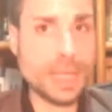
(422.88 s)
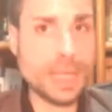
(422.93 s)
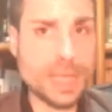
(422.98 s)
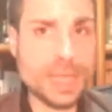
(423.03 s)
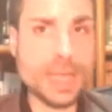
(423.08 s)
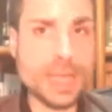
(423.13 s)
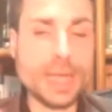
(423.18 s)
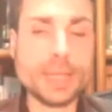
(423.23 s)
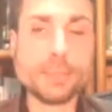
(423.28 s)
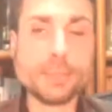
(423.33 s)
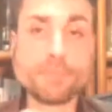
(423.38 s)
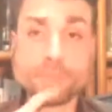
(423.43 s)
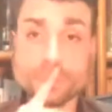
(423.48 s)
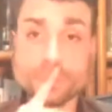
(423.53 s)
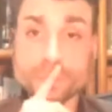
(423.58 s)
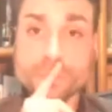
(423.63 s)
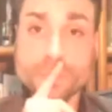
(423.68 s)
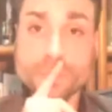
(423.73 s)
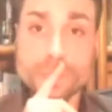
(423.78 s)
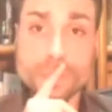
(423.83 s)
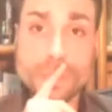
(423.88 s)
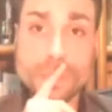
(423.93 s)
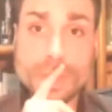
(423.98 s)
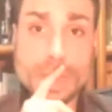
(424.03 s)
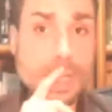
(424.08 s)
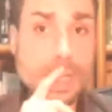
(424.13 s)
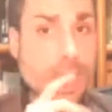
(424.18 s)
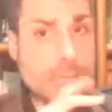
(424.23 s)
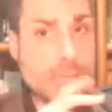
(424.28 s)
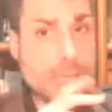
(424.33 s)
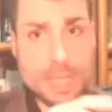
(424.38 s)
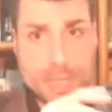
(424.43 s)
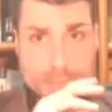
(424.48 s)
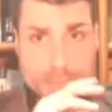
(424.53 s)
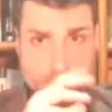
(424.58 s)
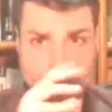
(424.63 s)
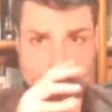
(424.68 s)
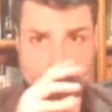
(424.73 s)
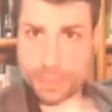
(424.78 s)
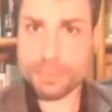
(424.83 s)
AI?
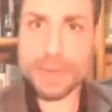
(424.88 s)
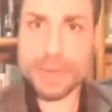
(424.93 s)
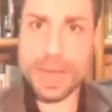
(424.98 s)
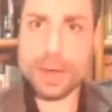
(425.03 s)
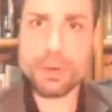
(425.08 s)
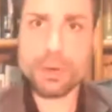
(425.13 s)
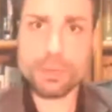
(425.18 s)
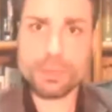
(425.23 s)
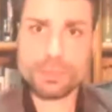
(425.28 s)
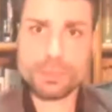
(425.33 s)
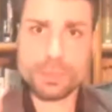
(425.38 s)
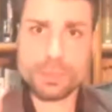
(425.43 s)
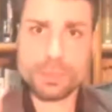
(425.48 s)
From now,